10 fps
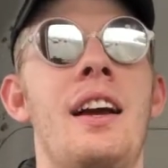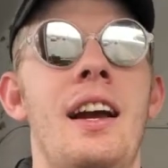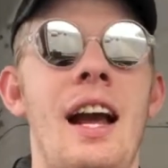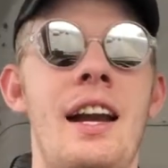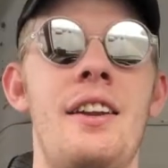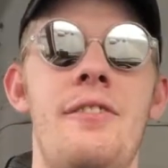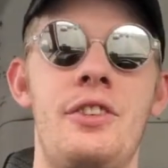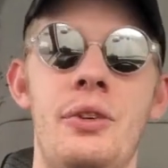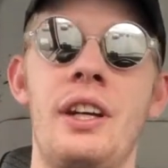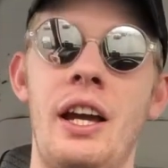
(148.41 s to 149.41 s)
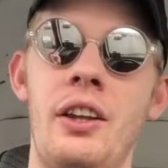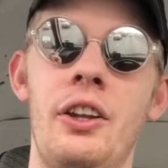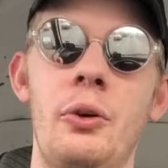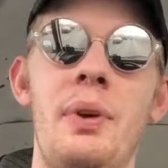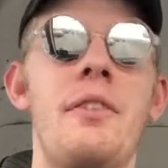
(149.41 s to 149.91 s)
kind of doing a
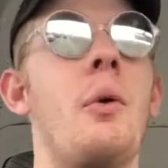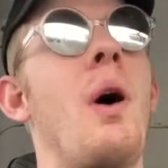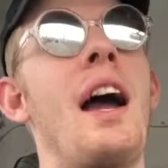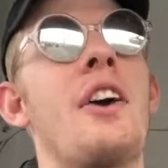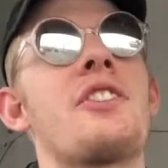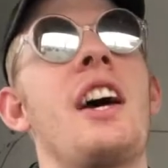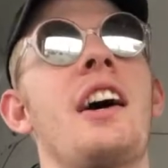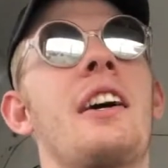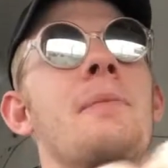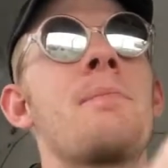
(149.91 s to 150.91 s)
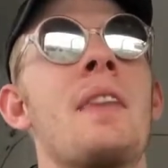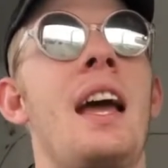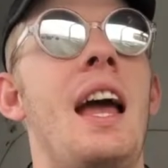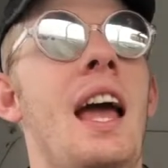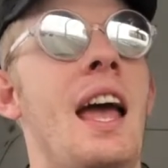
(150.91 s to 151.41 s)
little bit of a wire tuck
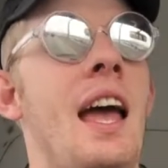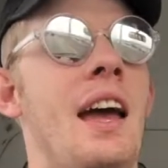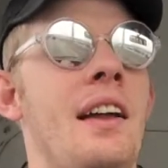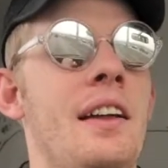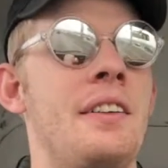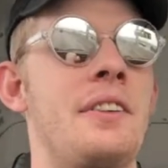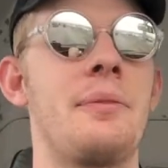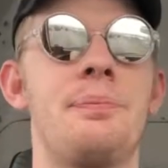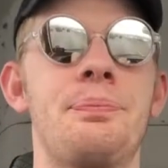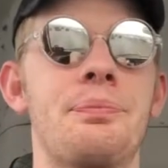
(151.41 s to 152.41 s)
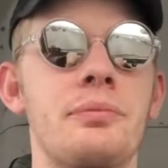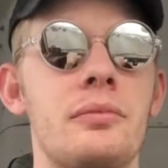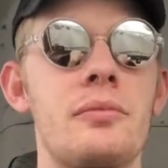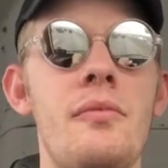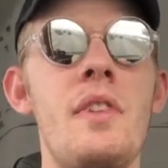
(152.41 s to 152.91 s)
and
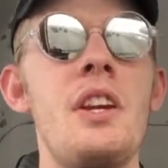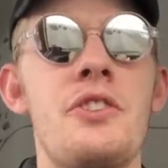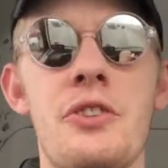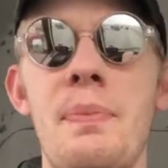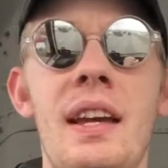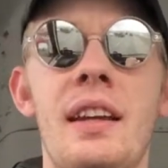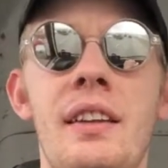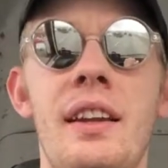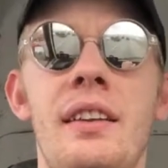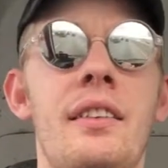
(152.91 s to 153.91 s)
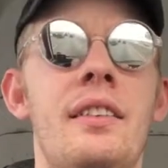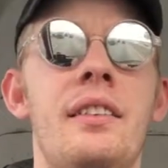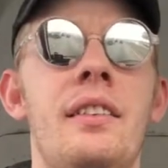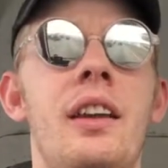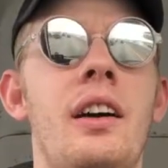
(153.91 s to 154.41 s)
just making it
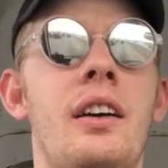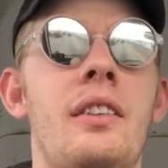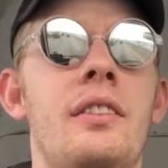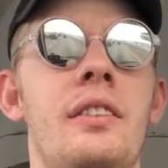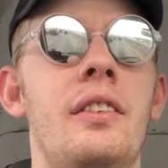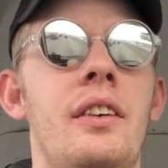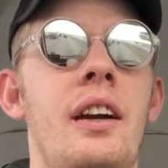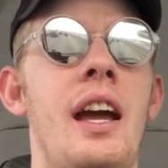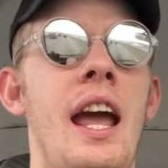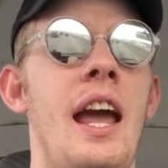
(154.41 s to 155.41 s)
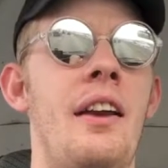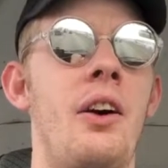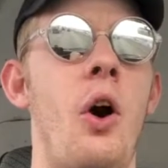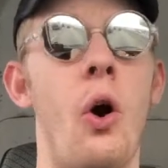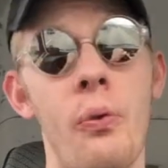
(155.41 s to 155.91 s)
look and
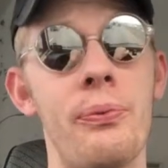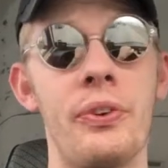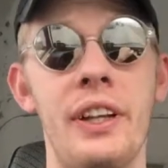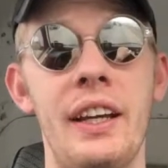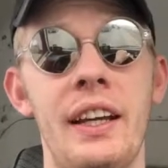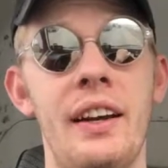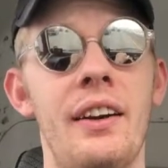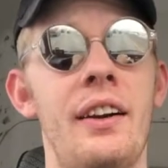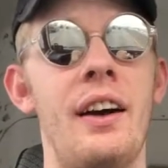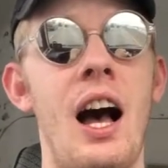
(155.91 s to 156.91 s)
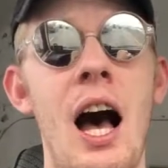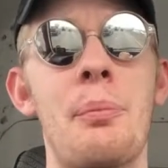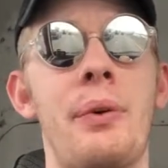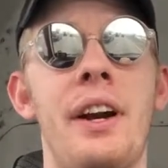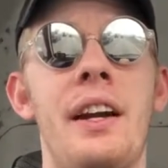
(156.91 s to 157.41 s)
hopefully
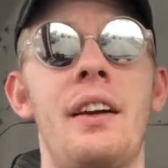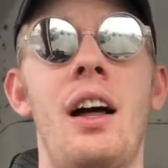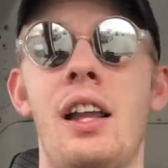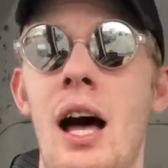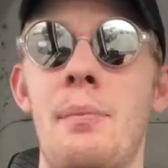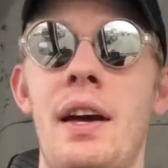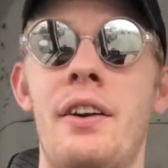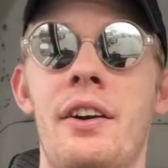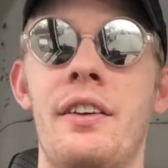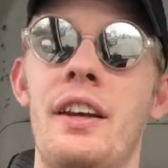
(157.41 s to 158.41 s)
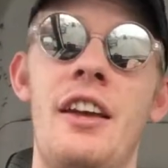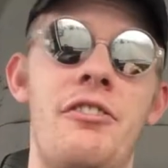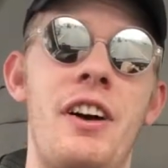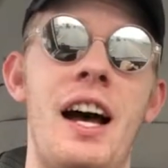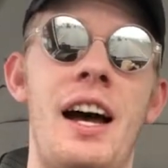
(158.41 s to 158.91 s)
operate a lot better if
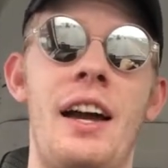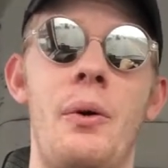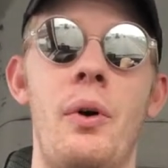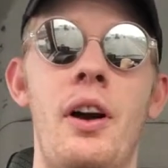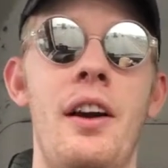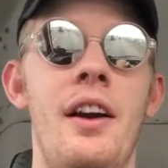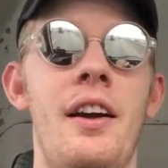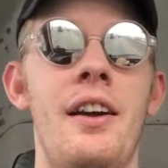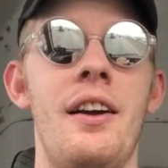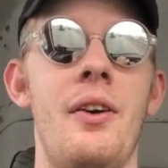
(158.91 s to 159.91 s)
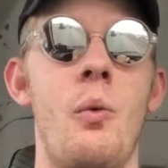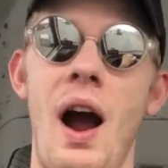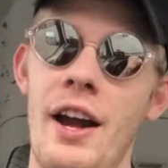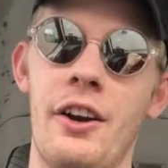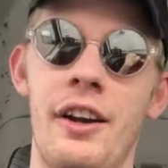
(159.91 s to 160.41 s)
I
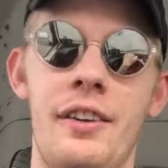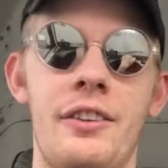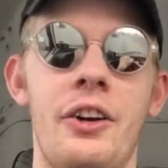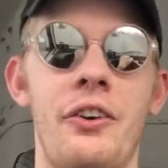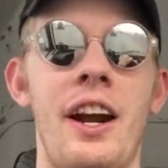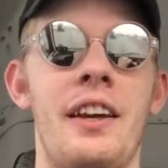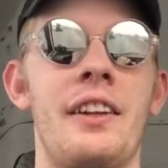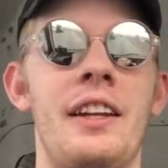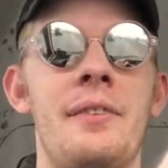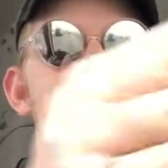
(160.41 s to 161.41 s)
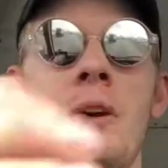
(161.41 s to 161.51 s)
wire it correctly.